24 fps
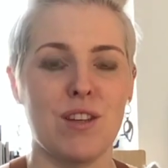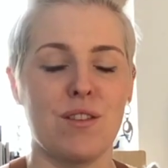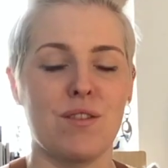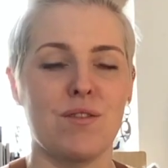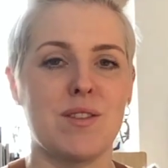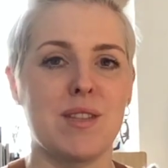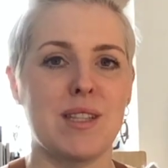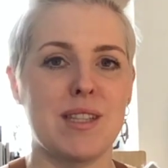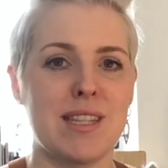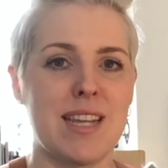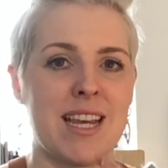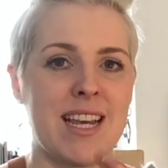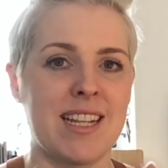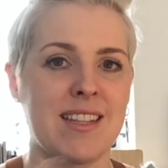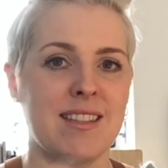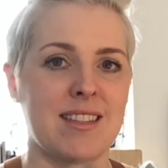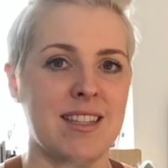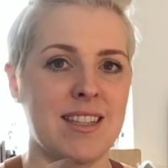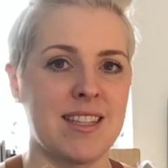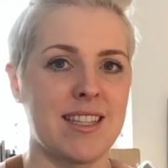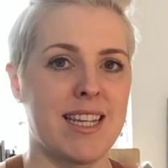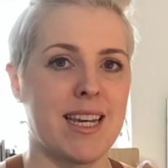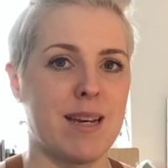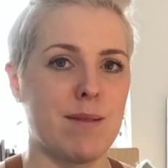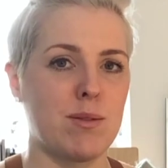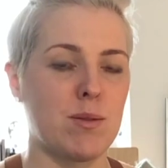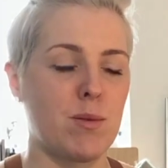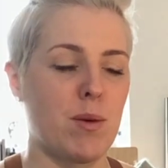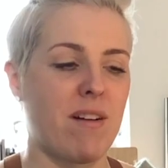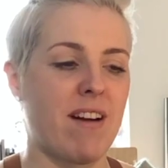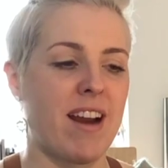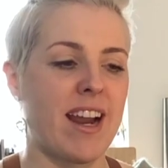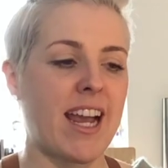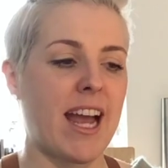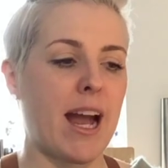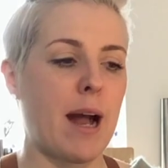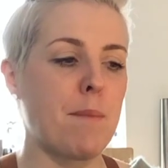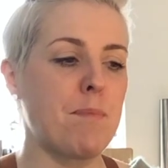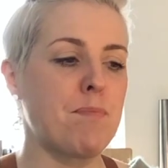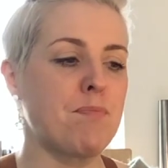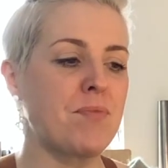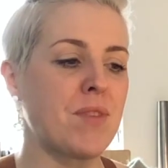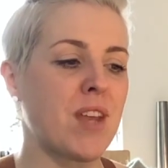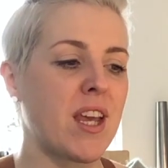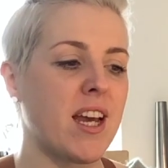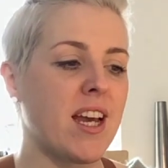of hints and tips where I can.